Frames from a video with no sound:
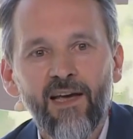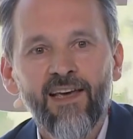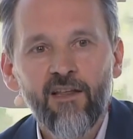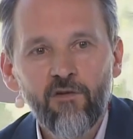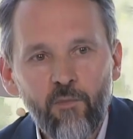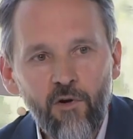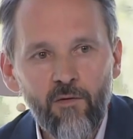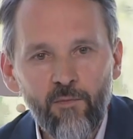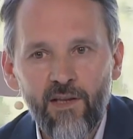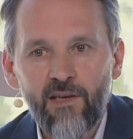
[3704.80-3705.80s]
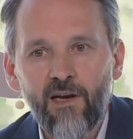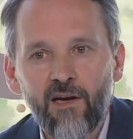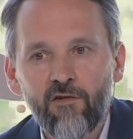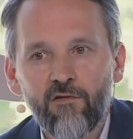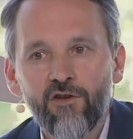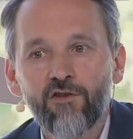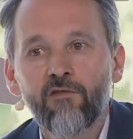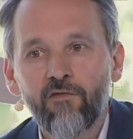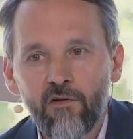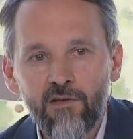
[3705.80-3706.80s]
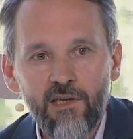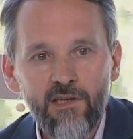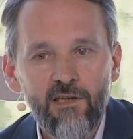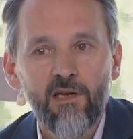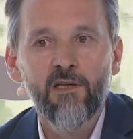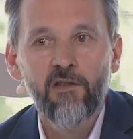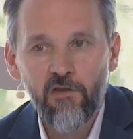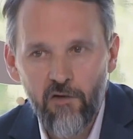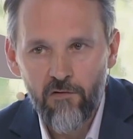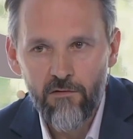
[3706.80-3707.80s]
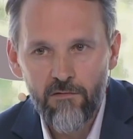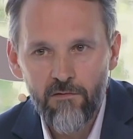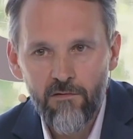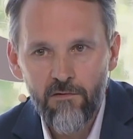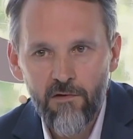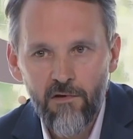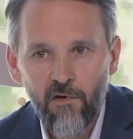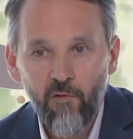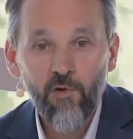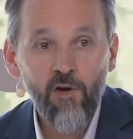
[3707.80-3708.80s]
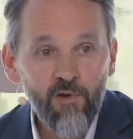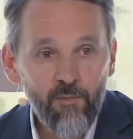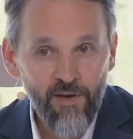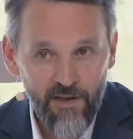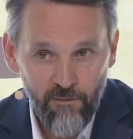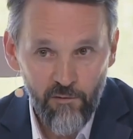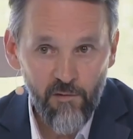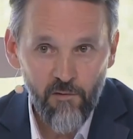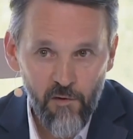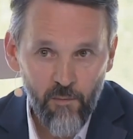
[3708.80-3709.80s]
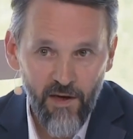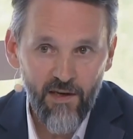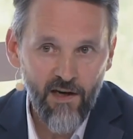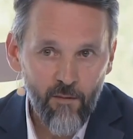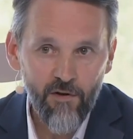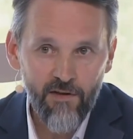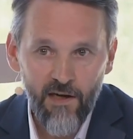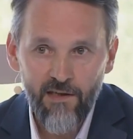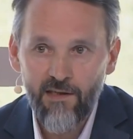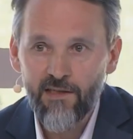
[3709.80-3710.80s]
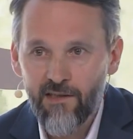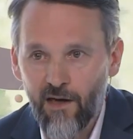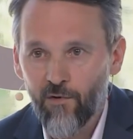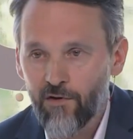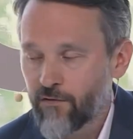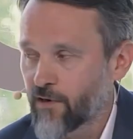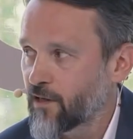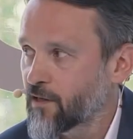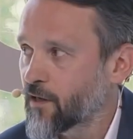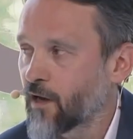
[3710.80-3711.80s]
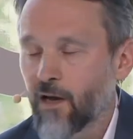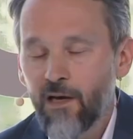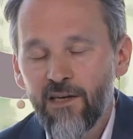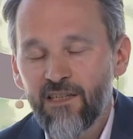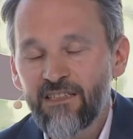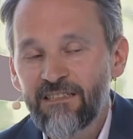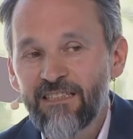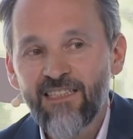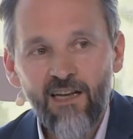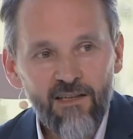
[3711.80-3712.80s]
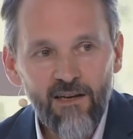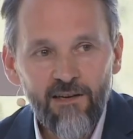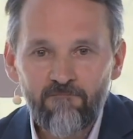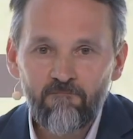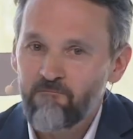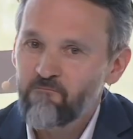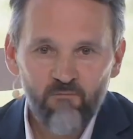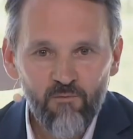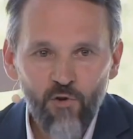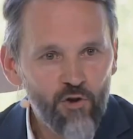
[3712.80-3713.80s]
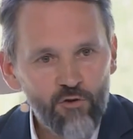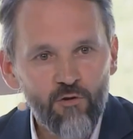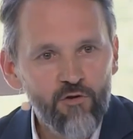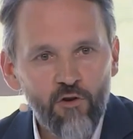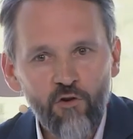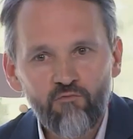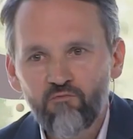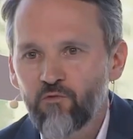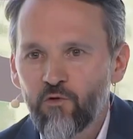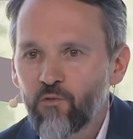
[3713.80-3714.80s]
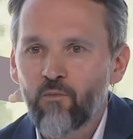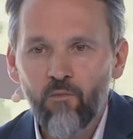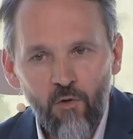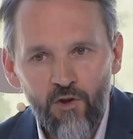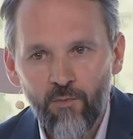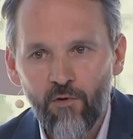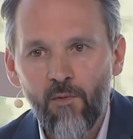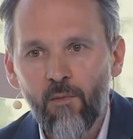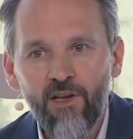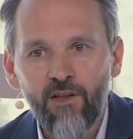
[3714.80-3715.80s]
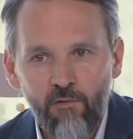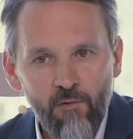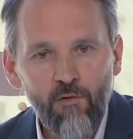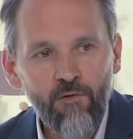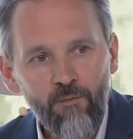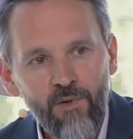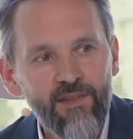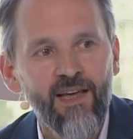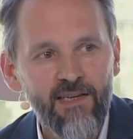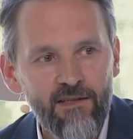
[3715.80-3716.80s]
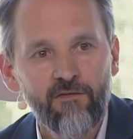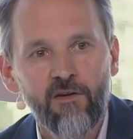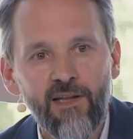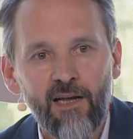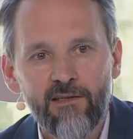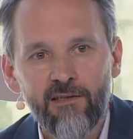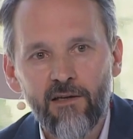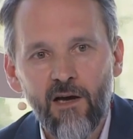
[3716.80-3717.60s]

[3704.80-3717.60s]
Can a company like Orange afford this? No. Will we pay carbon taxes, carbon credits? Certainly, not sure. Most probably, we won't be taxed for that.